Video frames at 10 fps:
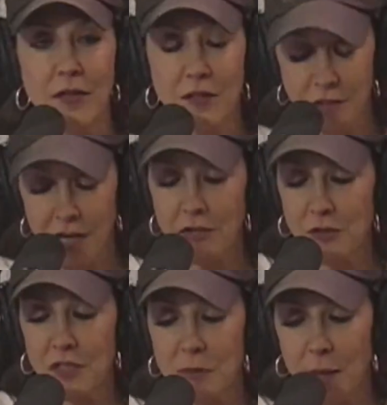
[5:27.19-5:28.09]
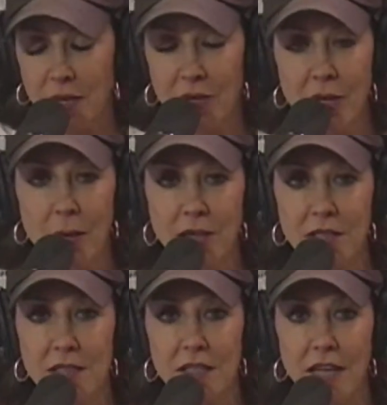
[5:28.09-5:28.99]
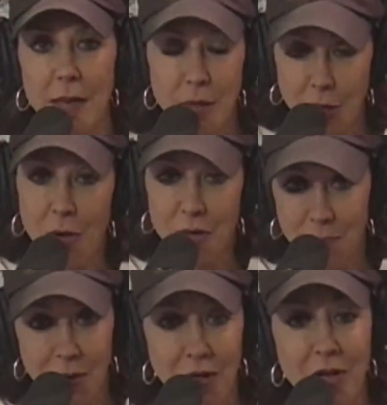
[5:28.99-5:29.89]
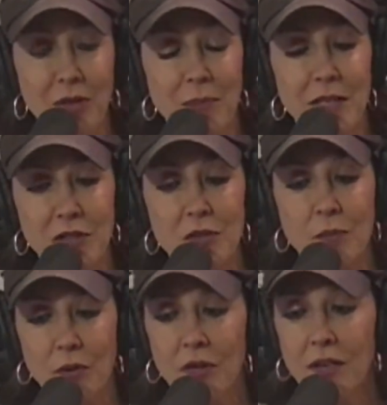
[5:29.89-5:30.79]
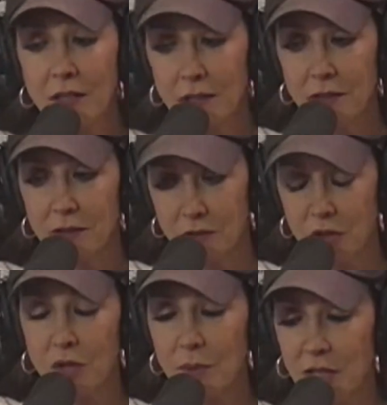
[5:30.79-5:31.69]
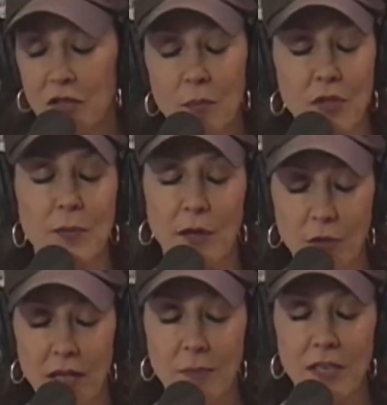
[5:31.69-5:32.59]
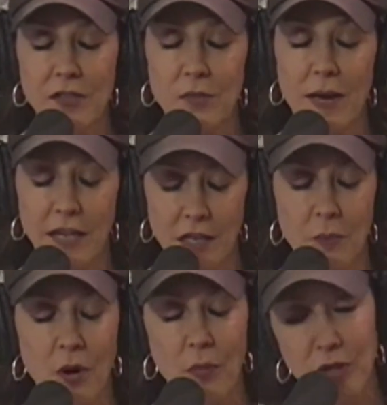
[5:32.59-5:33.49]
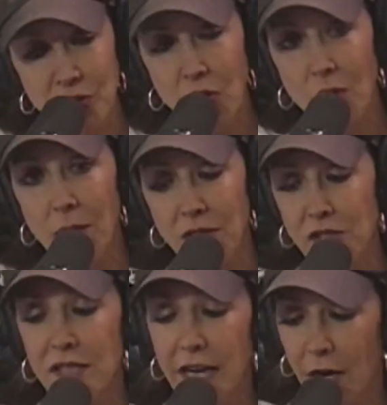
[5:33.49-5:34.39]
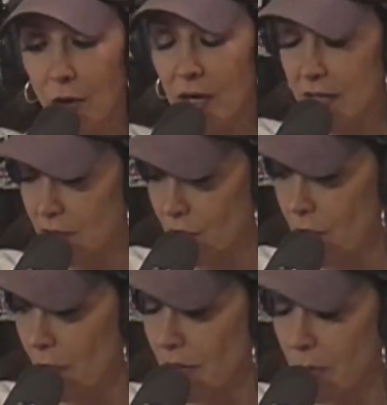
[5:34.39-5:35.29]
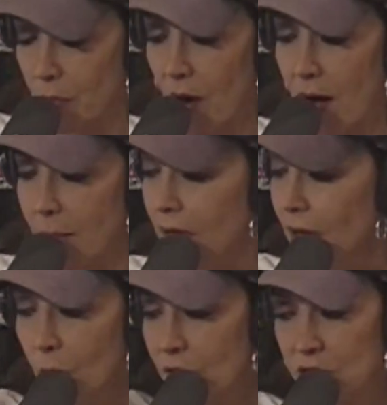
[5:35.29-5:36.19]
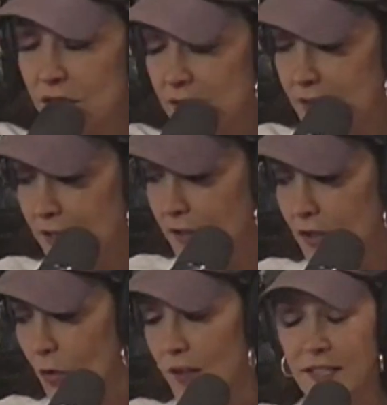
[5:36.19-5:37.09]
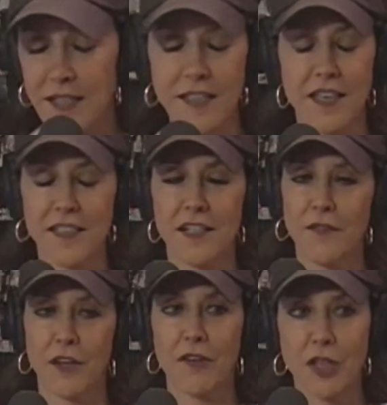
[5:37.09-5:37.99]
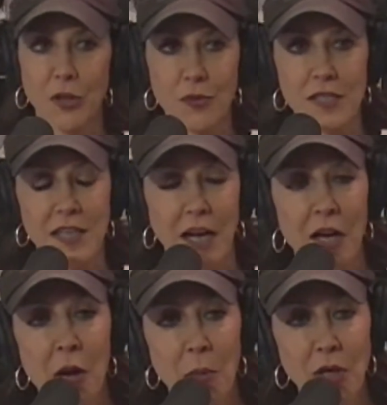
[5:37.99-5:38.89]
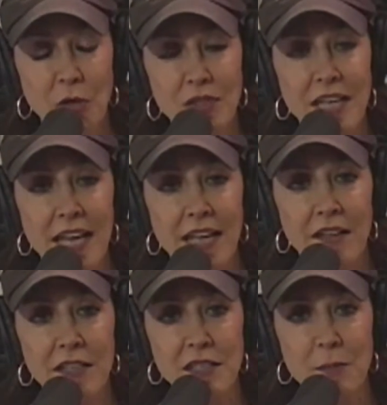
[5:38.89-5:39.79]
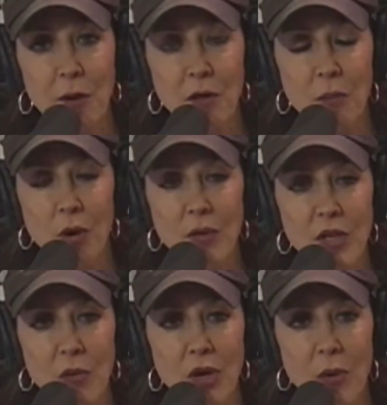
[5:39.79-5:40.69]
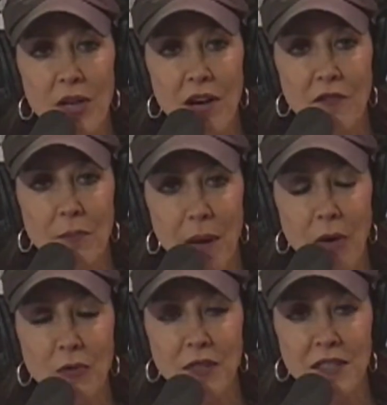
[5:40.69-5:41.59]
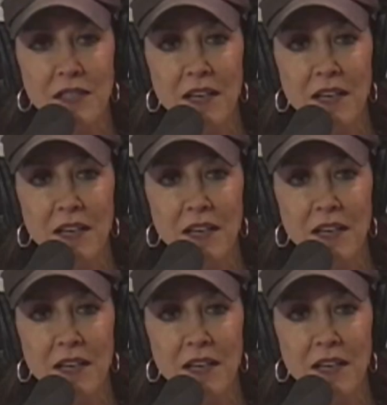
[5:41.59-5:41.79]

doctors that speculated about this that Amy Coney Barrett could be a super could be the super spreader led me to make an inappropriate joke about she's Carrie at the Republican prom, which is, you know, that's not scientific, like you would say. But you're saying this is part of the point. We don't know enough about this